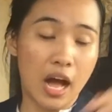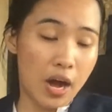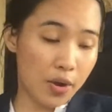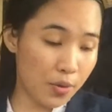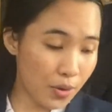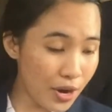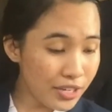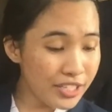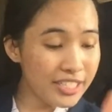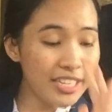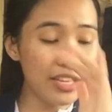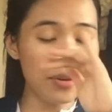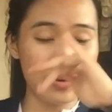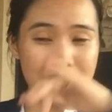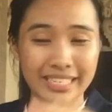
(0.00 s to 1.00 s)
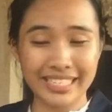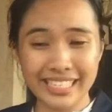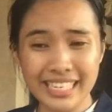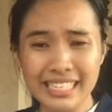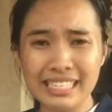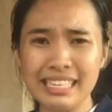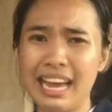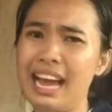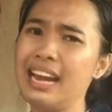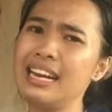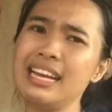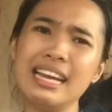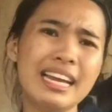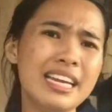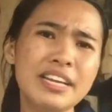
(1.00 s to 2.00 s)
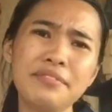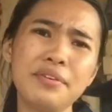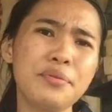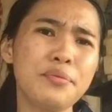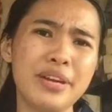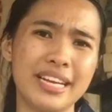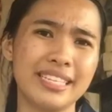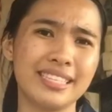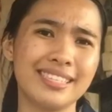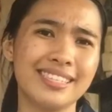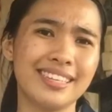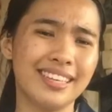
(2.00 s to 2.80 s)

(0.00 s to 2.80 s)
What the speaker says: across generations, and in different ways.